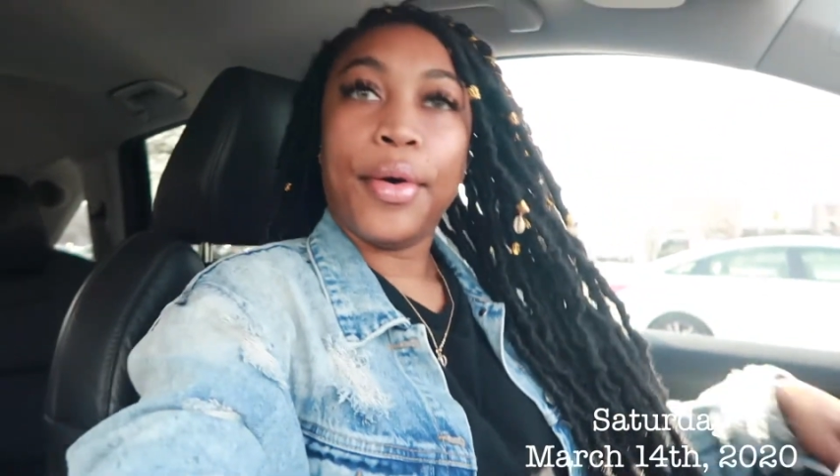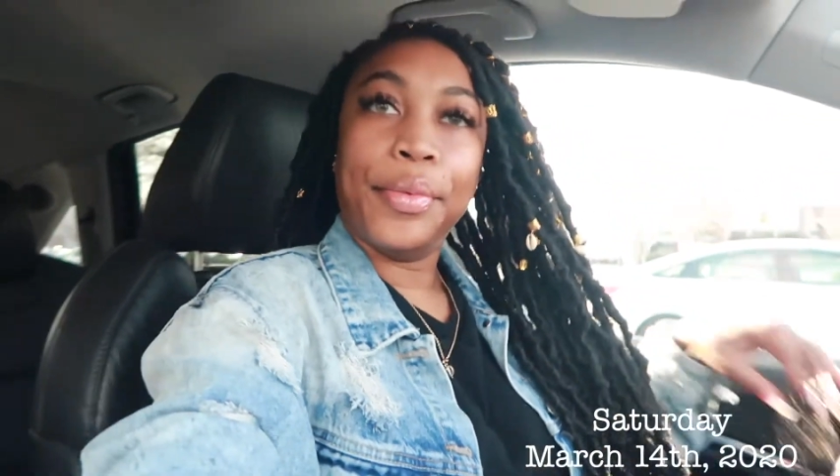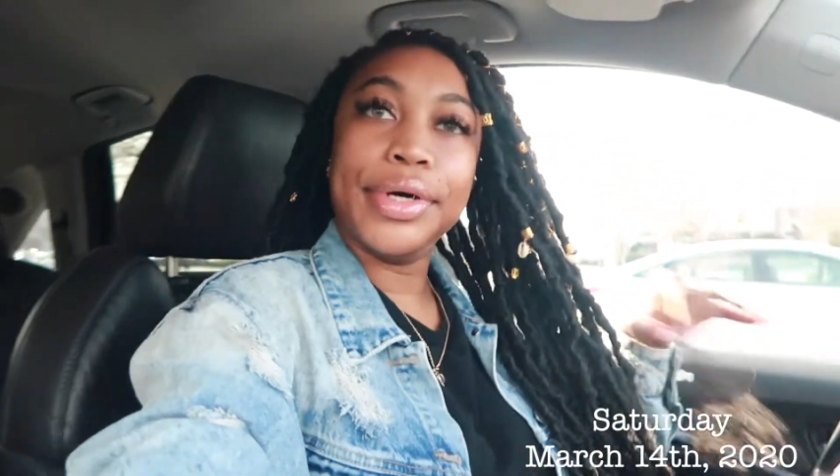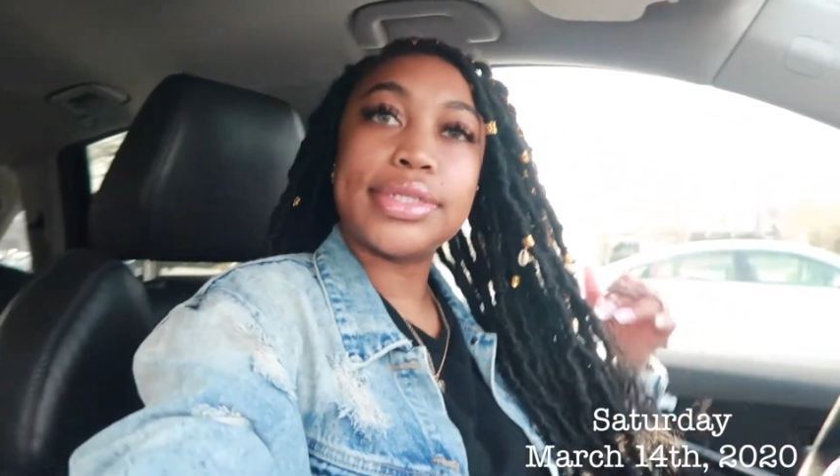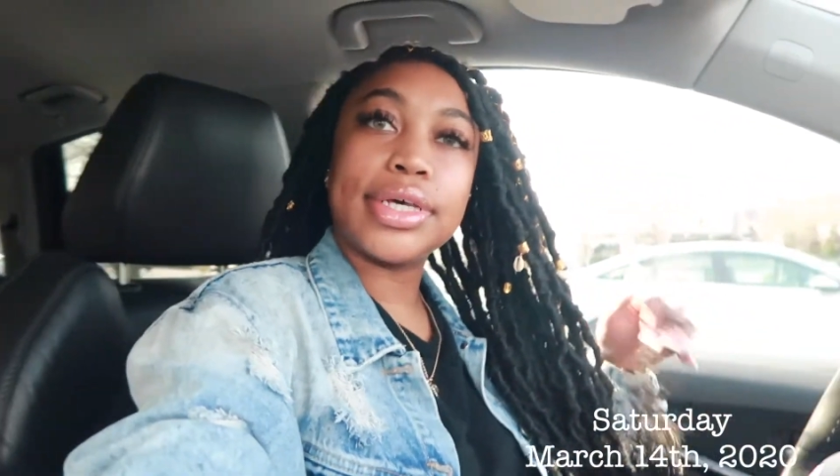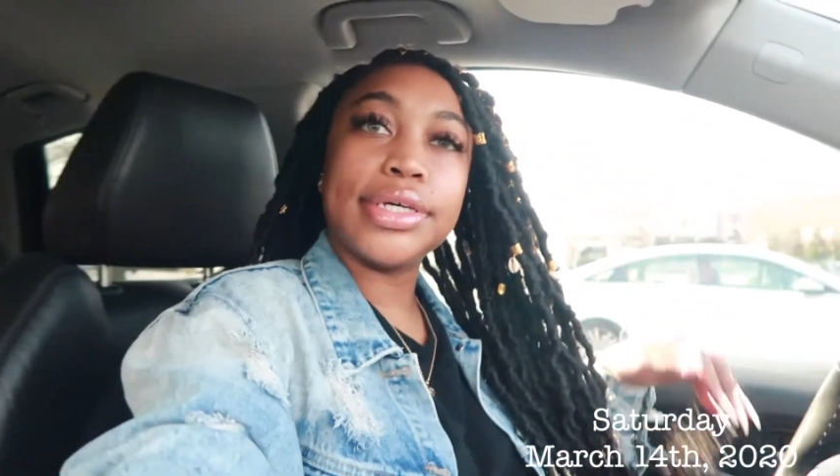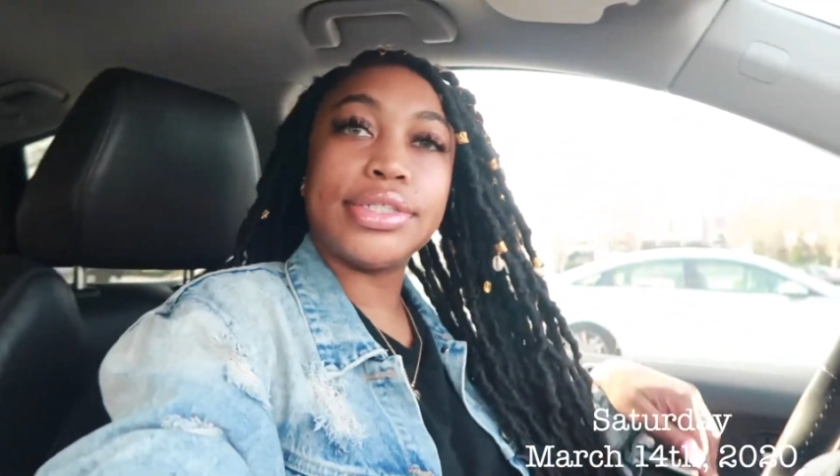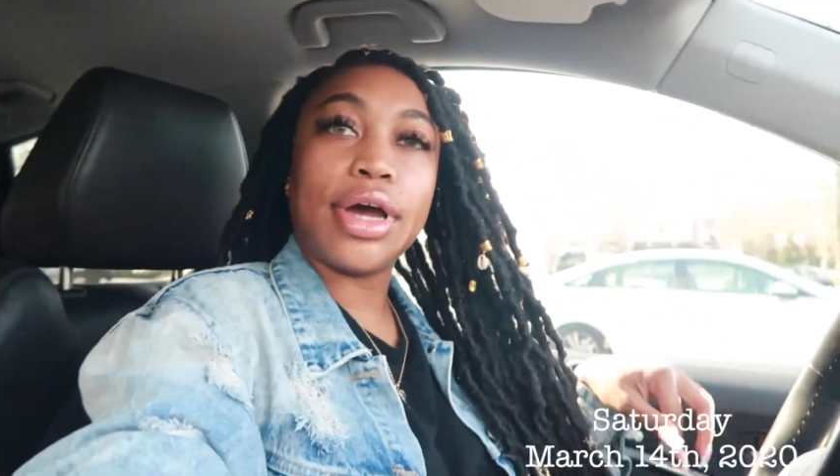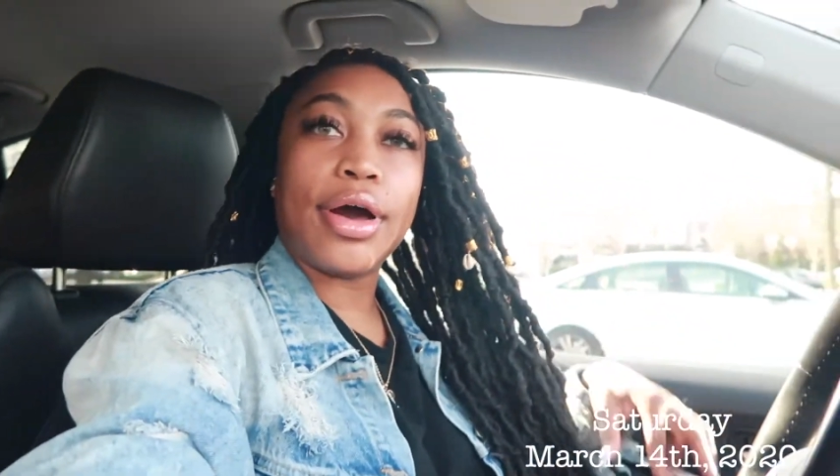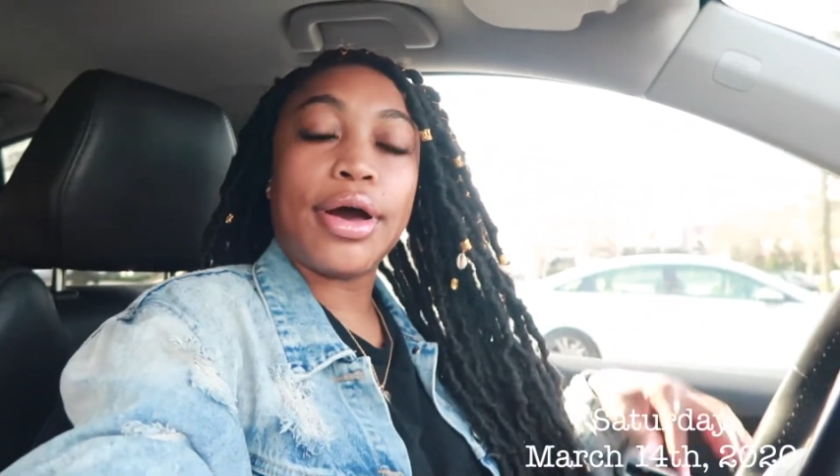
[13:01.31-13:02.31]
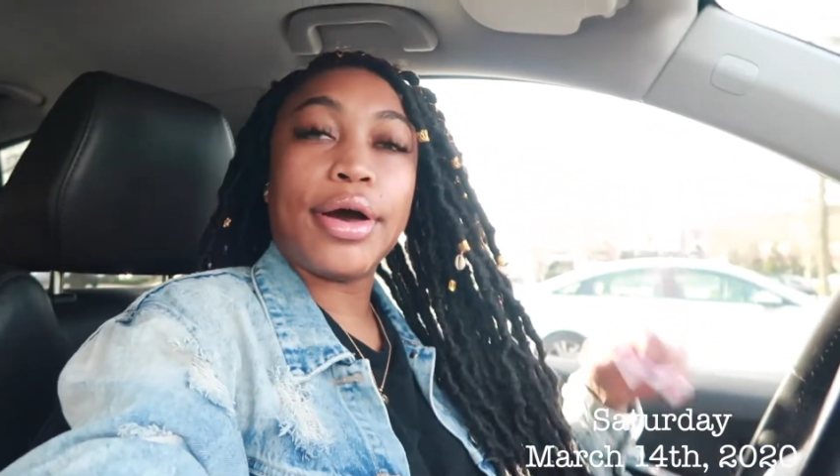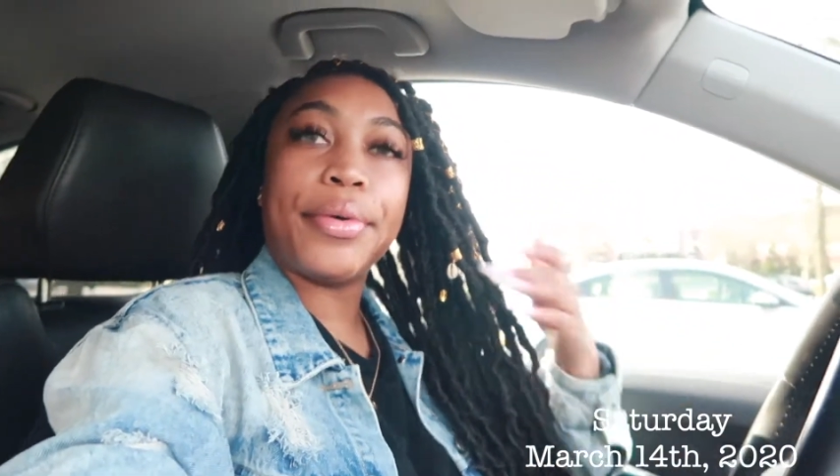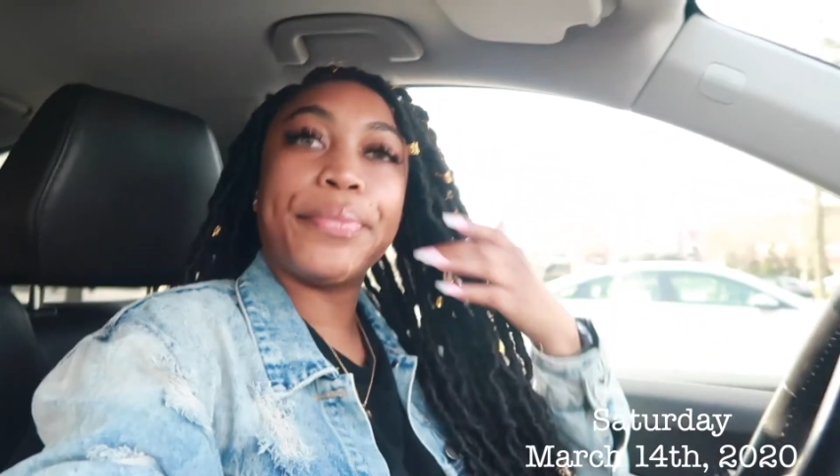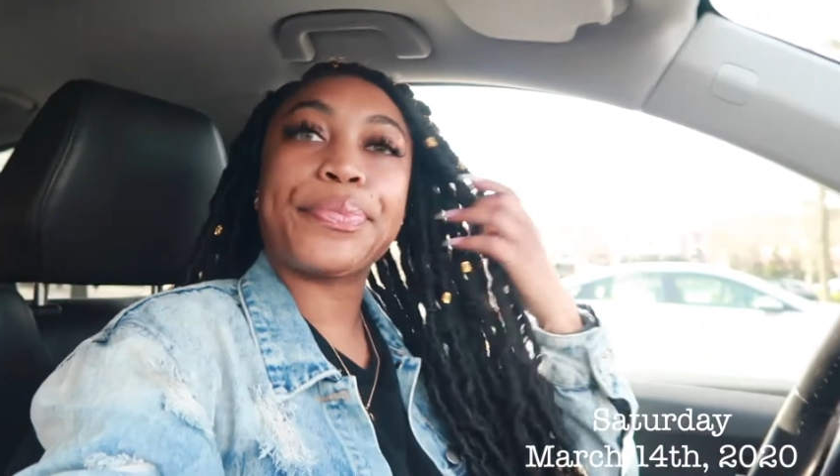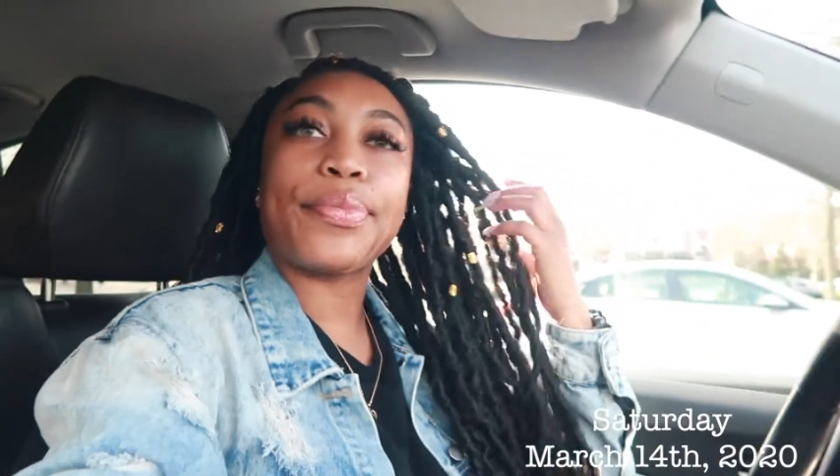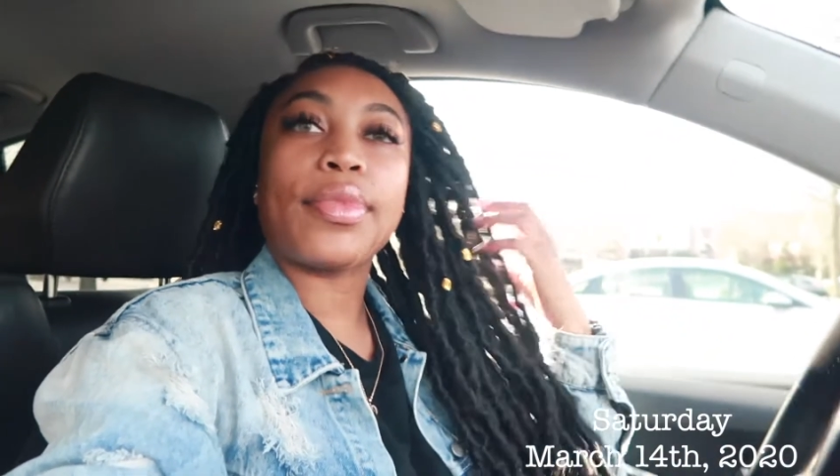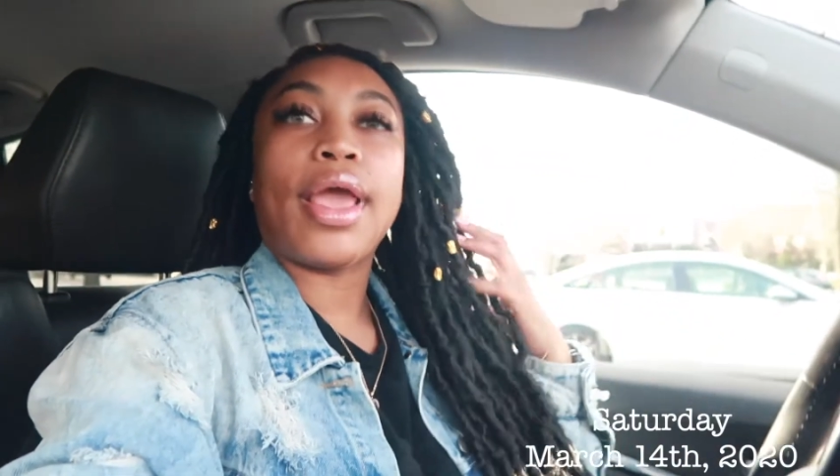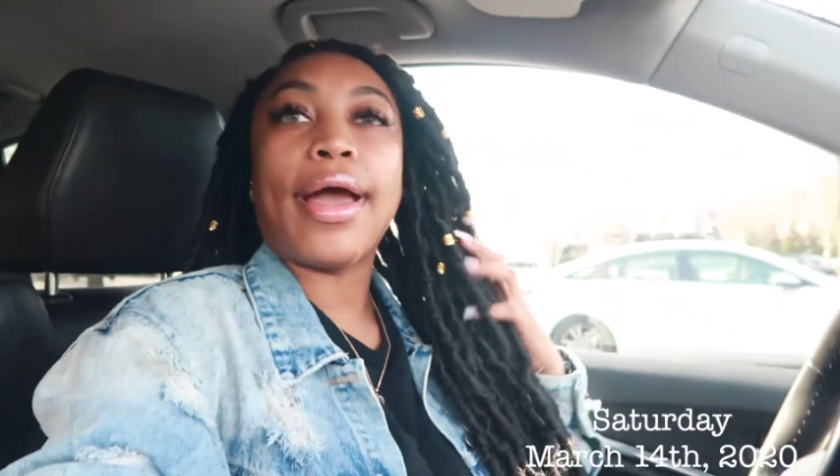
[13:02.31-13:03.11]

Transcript: what is good, y'all. Who